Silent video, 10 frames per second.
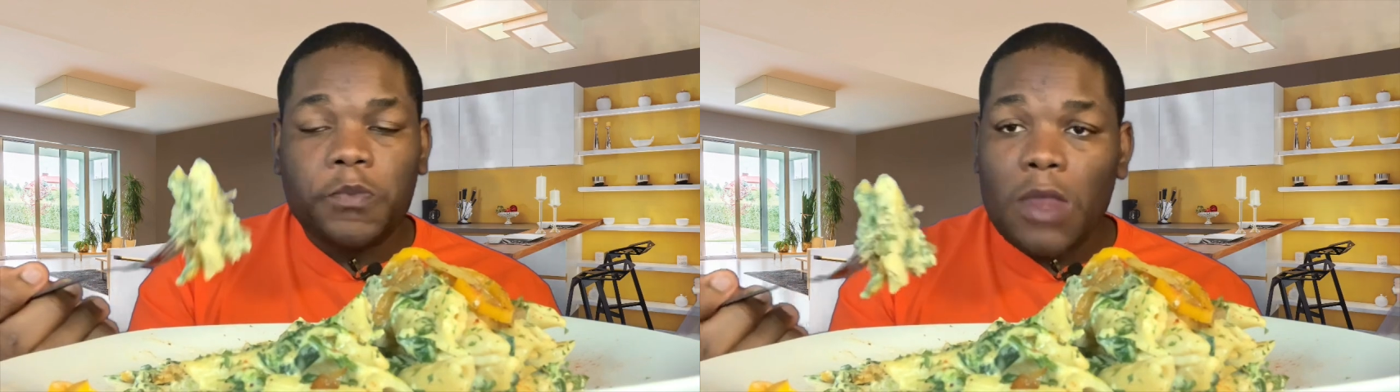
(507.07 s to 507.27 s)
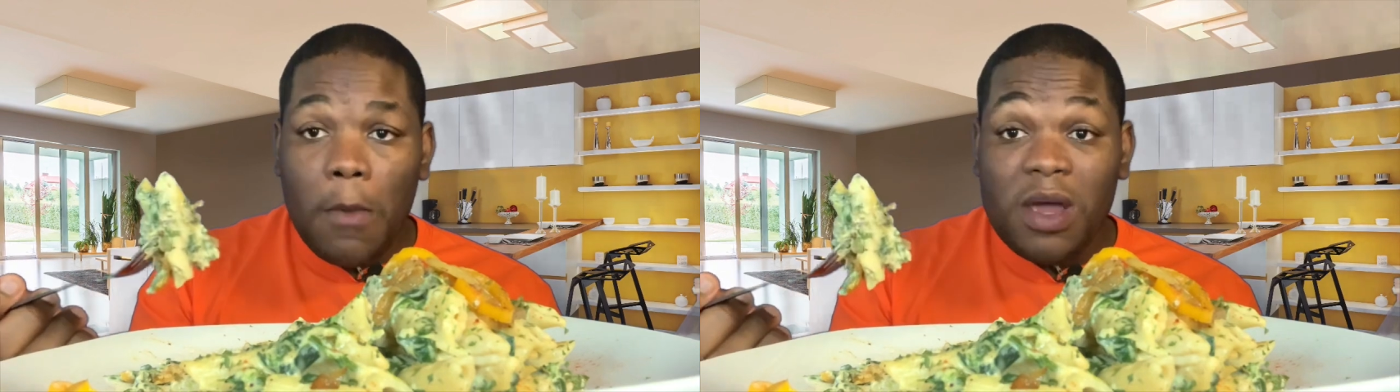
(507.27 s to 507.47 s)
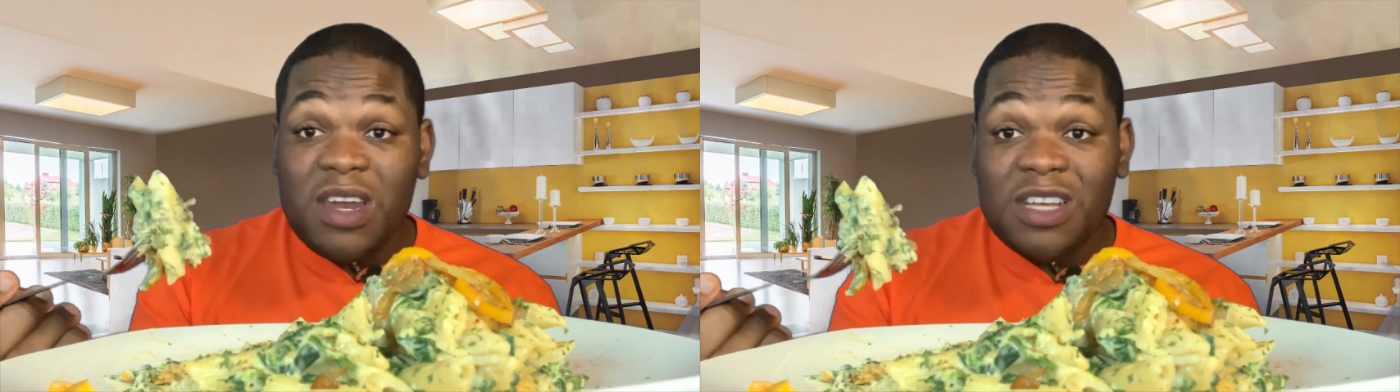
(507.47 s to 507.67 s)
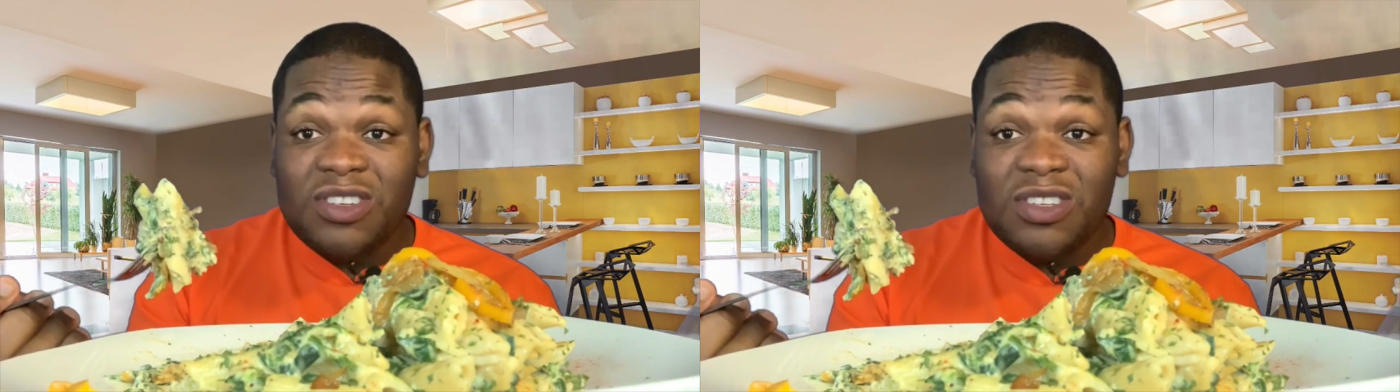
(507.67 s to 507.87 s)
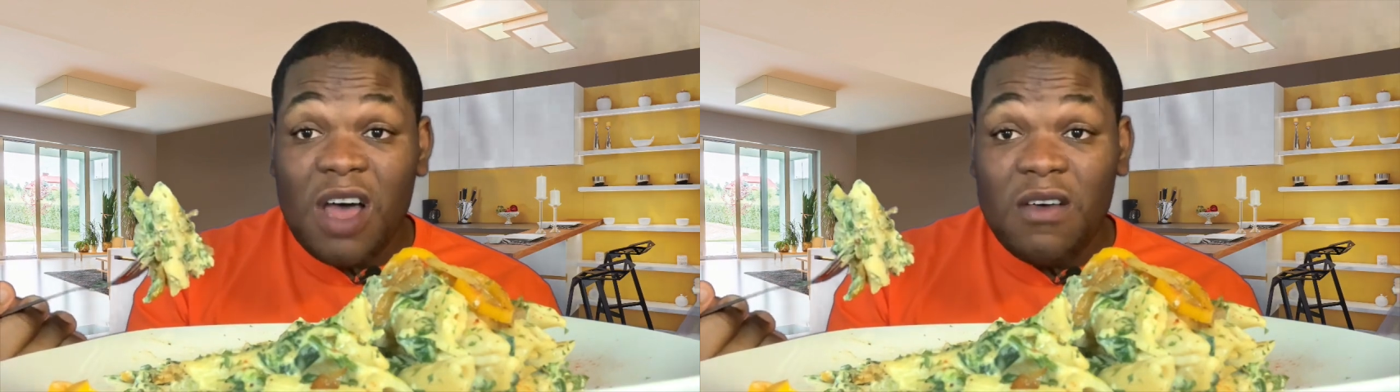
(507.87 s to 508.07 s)
But not
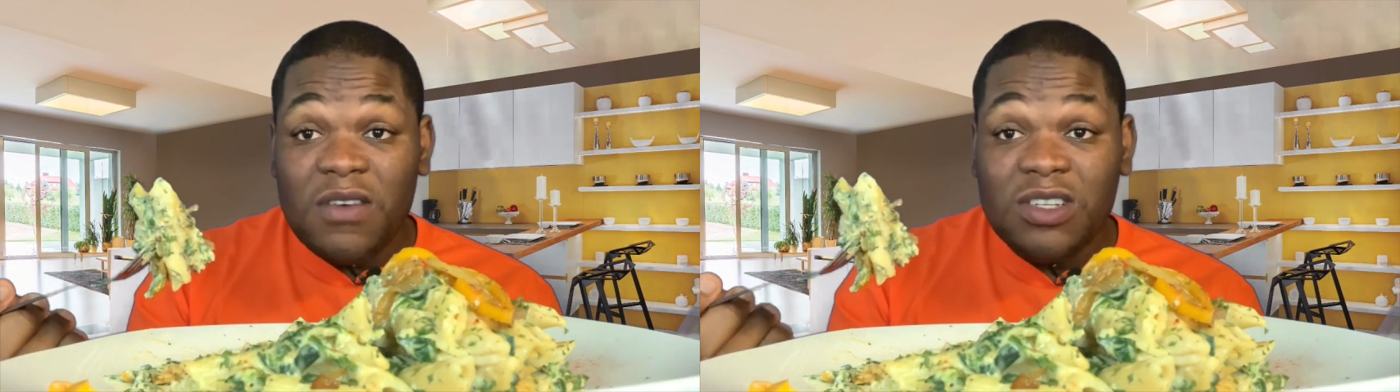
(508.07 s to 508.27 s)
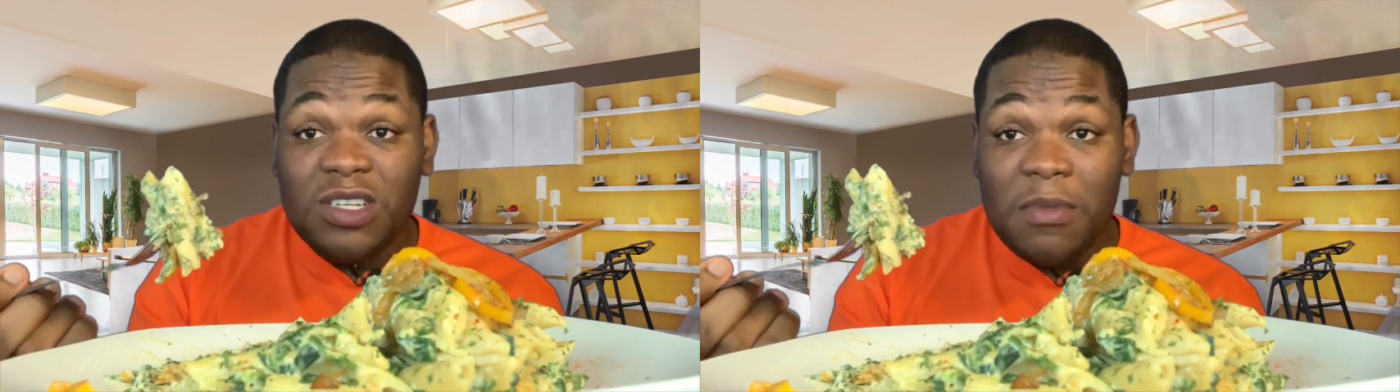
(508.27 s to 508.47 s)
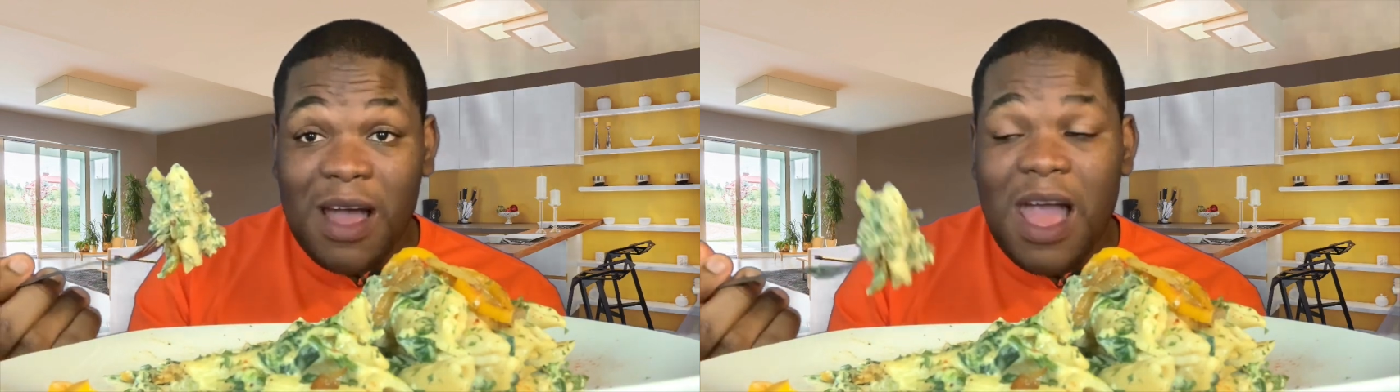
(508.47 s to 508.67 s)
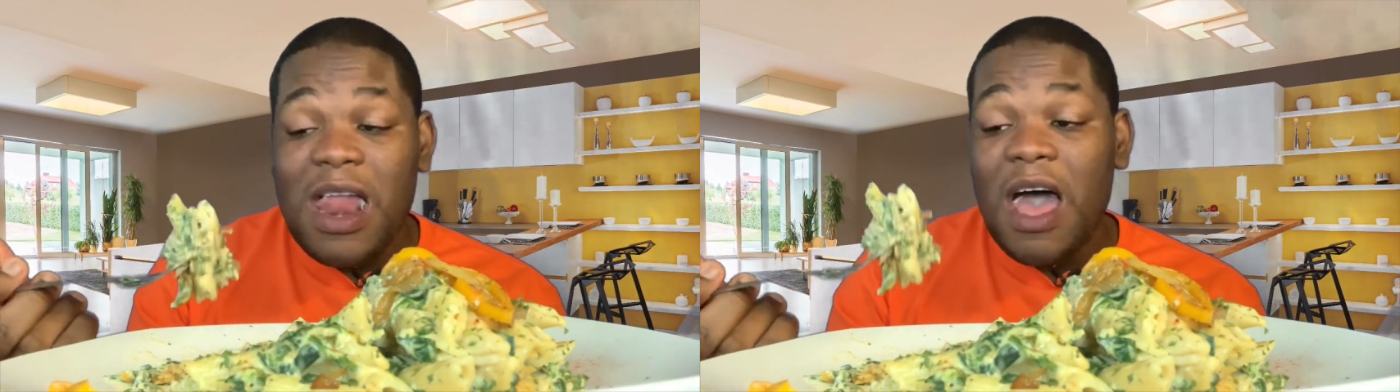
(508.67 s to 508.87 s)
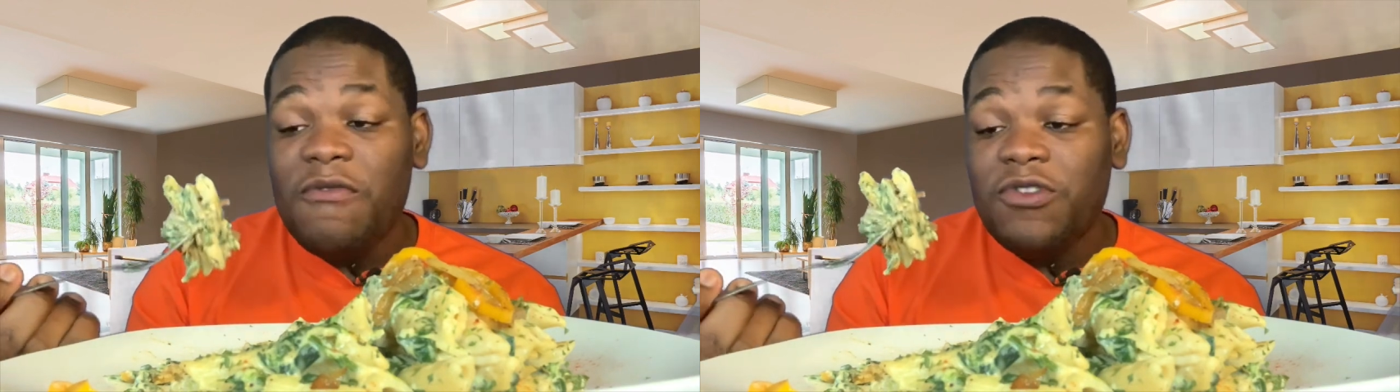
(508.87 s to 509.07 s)
just all vegetables, I
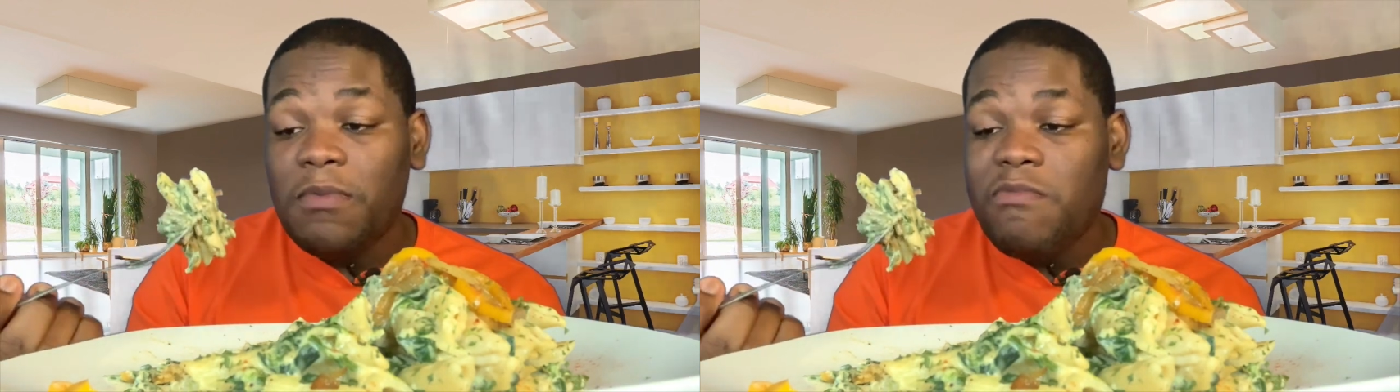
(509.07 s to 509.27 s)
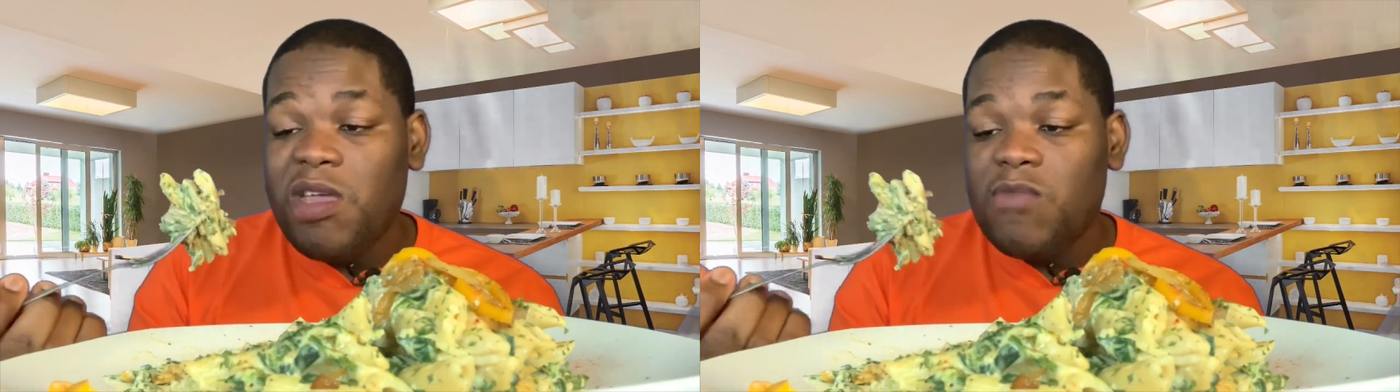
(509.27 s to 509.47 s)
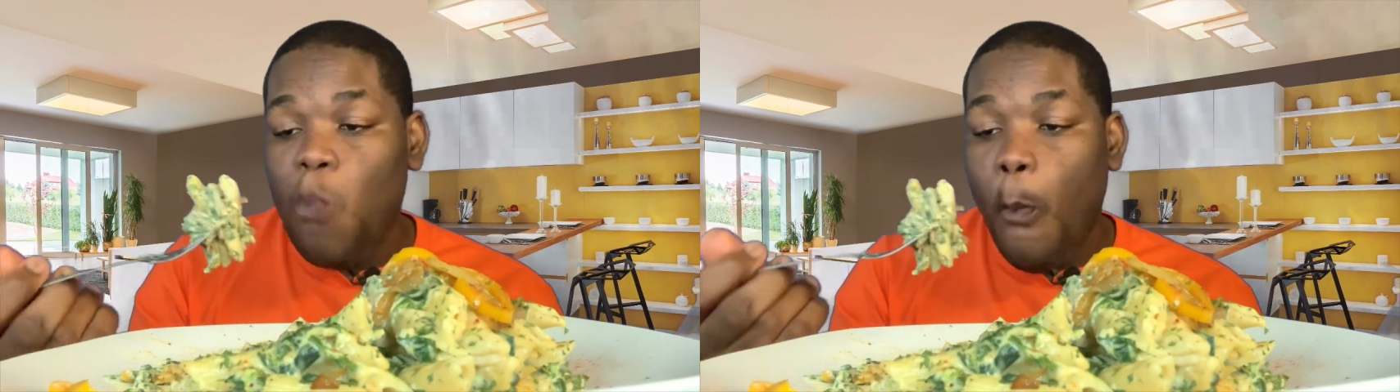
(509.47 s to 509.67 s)
gotta have some meat.